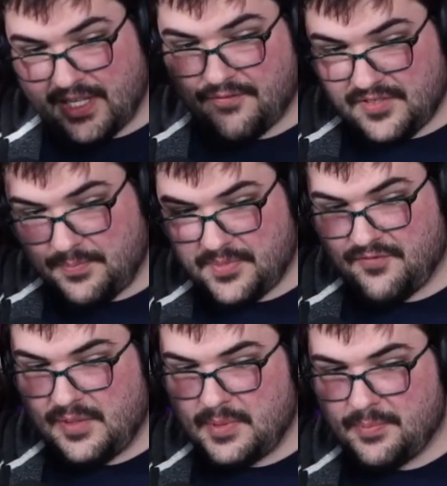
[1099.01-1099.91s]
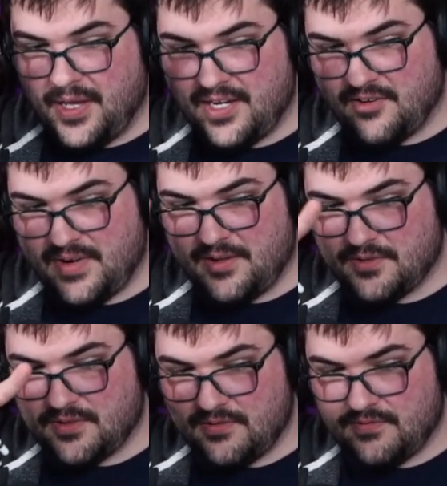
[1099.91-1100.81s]
like flip the body
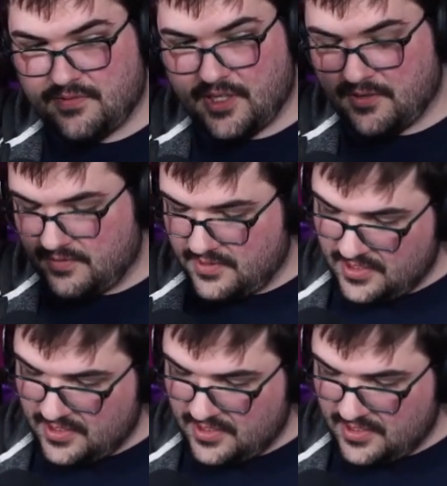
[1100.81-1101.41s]
around, you know?